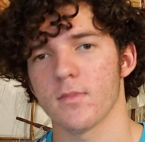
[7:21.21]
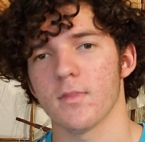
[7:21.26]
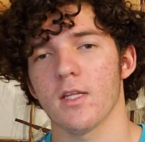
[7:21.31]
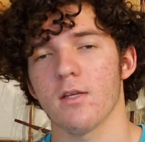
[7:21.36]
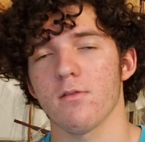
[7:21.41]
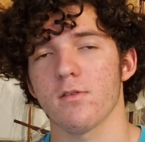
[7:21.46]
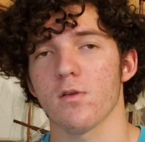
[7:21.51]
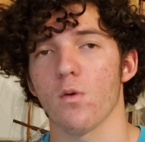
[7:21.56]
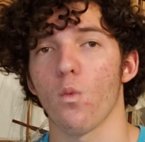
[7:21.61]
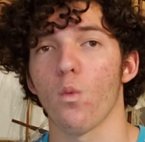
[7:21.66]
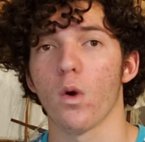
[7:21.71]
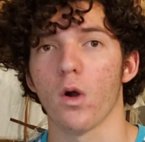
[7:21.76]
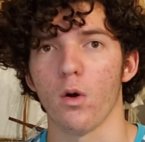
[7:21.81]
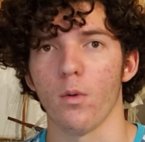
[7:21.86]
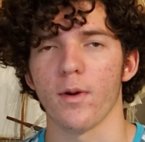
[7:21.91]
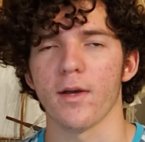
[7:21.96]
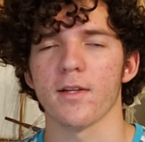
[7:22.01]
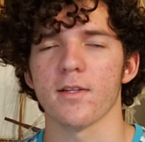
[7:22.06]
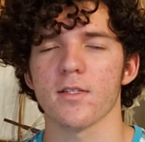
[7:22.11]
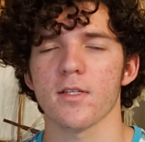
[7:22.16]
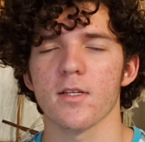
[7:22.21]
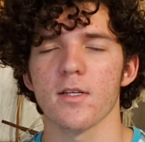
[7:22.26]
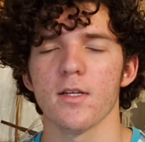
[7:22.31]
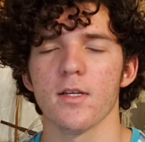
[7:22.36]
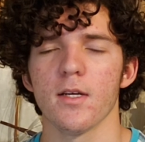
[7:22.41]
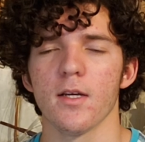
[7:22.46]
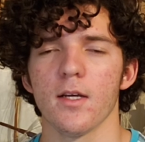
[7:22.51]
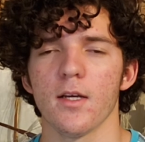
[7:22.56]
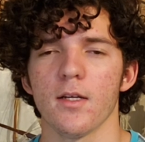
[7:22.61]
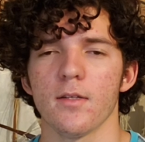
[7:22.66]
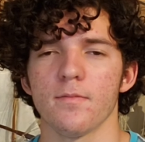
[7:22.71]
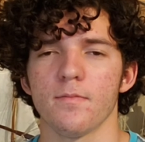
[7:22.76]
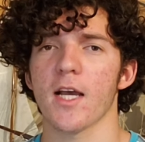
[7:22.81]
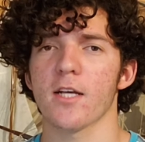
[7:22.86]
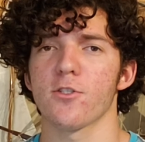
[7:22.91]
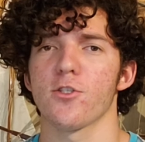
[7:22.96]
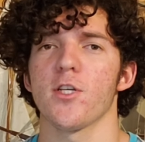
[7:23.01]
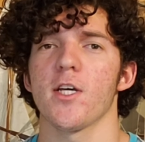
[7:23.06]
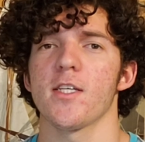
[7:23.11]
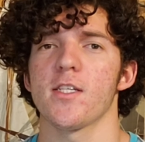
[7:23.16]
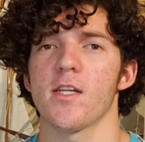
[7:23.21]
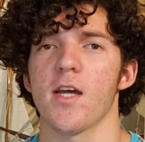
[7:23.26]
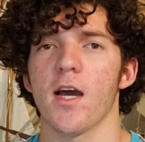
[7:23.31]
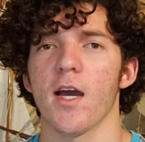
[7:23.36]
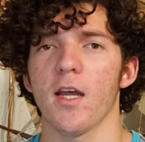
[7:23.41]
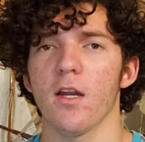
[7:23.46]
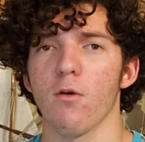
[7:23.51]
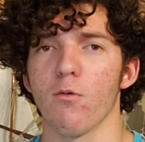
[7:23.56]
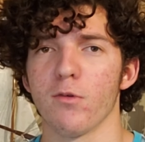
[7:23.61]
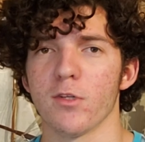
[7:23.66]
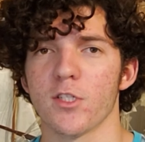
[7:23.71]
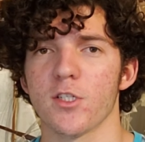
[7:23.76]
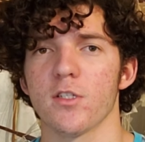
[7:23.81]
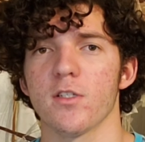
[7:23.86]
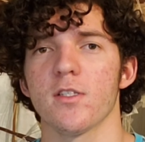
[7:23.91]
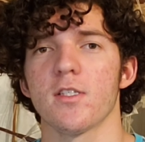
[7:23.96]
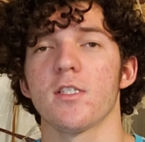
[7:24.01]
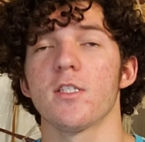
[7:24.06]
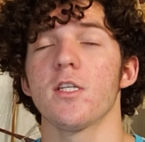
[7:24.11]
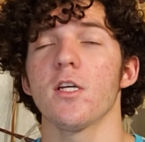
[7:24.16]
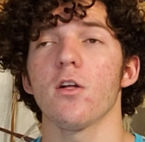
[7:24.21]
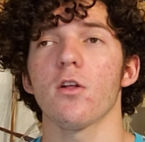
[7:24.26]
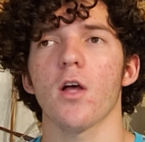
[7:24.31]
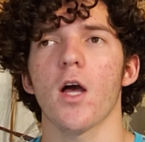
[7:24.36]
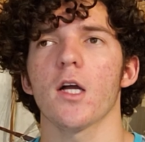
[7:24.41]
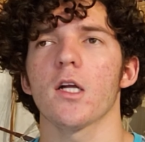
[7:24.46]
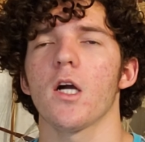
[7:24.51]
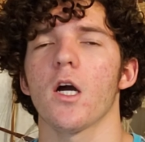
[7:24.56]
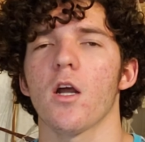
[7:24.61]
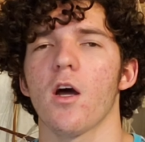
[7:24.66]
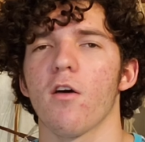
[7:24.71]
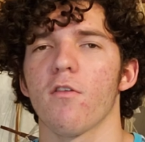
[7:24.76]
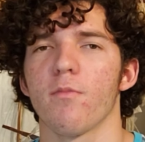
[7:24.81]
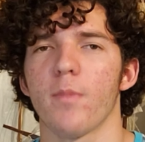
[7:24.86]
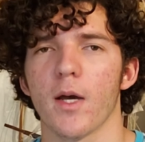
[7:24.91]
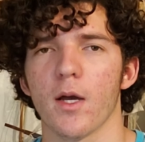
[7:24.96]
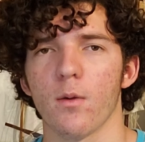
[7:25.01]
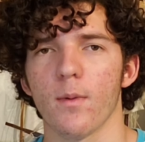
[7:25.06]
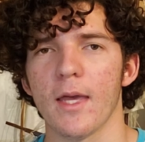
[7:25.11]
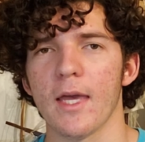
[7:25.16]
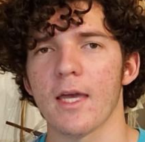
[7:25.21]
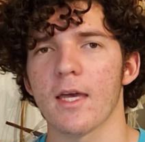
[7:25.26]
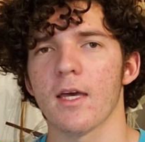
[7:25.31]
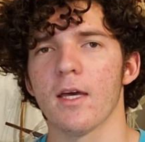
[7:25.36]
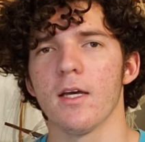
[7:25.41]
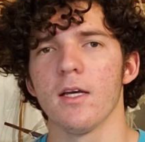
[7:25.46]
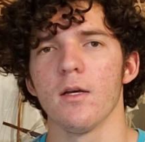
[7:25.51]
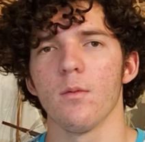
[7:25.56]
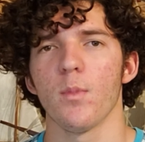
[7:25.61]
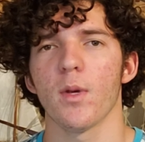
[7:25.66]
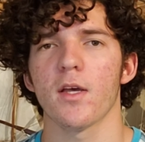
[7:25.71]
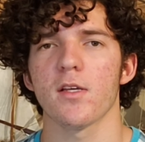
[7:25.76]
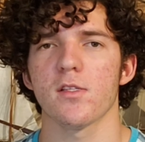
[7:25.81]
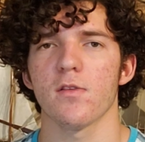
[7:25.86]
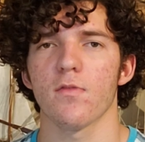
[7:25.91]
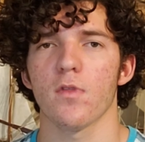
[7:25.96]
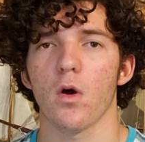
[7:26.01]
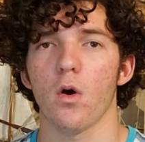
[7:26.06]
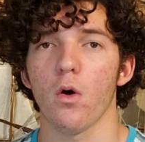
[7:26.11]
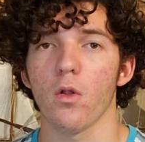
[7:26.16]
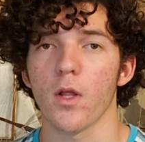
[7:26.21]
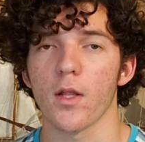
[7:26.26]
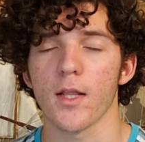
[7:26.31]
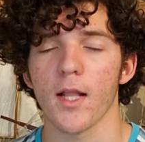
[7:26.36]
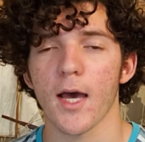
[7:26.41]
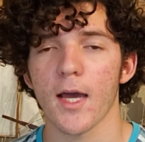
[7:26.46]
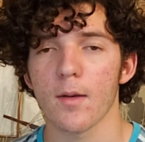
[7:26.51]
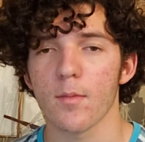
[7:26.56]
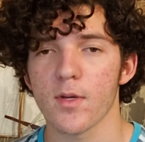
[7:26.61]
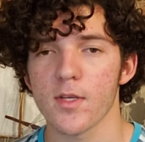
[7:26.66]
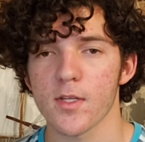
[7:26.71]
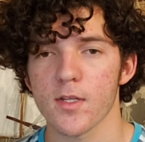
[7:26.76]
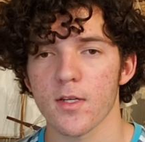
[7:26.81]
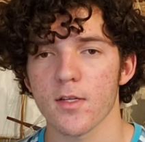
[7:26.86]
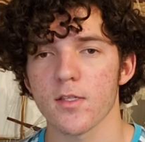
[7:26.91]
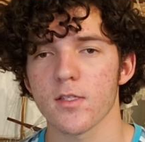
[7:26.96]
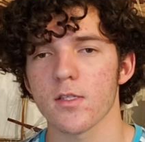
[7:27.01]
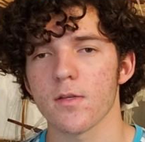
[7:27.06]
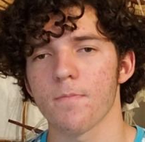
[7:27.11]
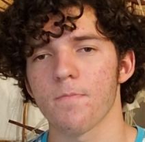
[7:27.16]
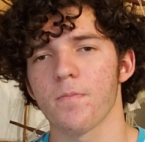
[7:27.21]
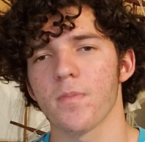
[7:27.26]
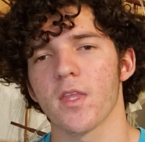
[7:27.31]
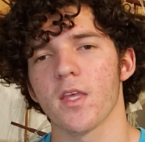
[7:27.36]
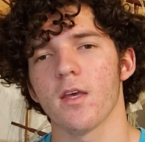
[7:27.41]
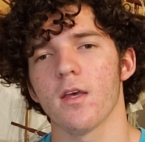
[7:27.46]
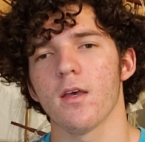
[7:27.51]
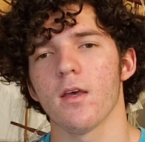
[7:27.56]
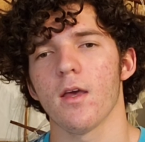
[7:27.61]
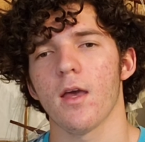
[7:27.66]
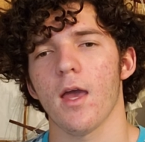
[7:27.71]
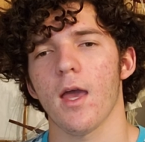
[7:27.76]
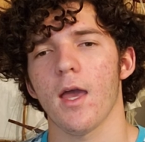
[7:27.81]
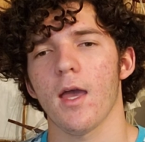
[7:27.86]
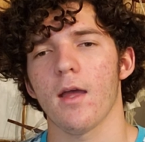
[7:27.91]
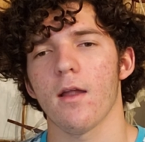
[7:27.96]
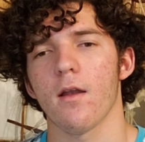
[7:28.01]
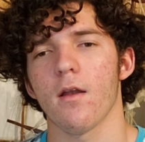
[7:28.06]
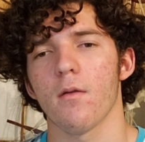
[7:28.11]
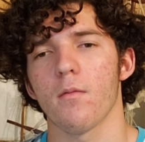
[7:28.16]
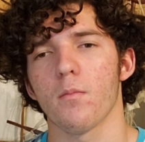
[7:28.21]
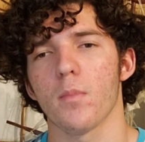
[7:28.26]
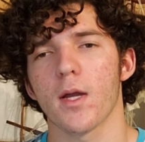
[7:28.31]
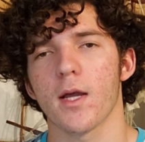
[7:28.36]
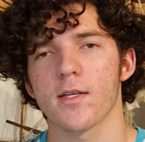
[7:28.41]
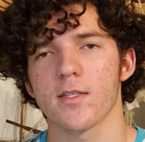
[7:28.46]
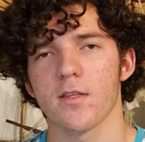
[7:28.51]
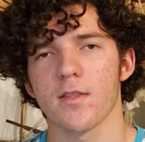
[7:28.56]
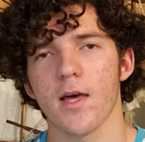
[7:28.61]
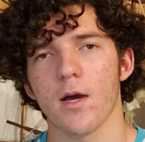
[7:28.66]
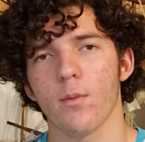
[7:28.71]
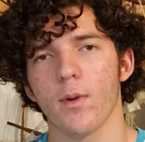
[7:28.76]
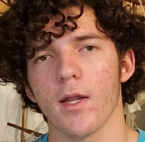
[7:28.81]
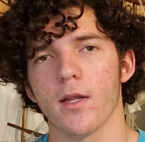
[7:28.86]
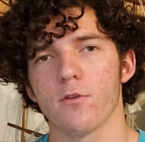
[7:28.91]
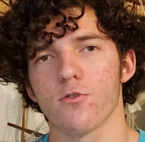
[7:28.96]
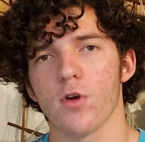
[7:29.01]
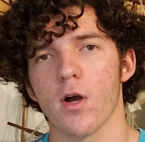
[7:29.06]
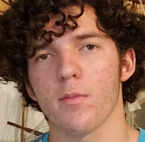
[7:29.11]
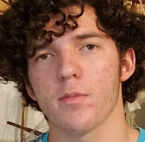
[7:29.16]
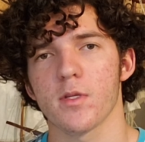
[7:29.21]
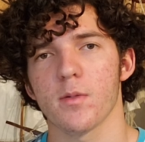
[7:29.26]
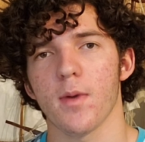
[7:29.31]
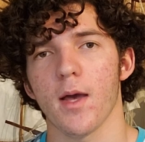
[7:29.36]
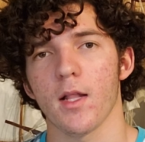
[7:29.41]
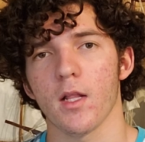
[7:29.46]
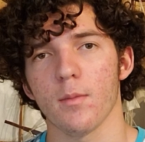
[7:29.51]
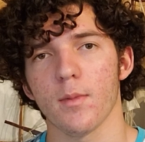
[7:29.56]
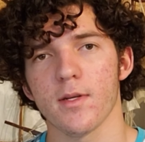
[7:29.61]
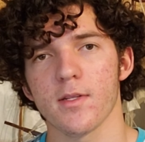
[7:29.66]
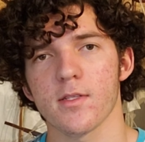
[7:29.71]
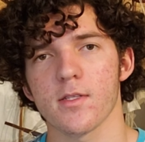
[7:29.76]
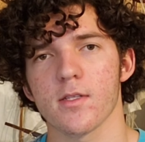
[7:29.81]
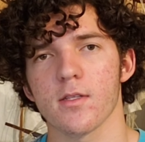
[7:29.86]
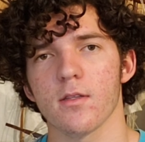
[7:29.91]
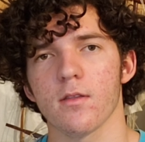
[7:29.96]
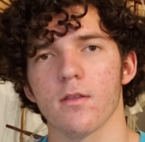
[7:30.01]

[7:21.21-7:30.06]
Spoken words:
It's a whirlwind. Exercise 9, which still got cut off by a week because of the whole online business. And because of that, we had to drop some elements.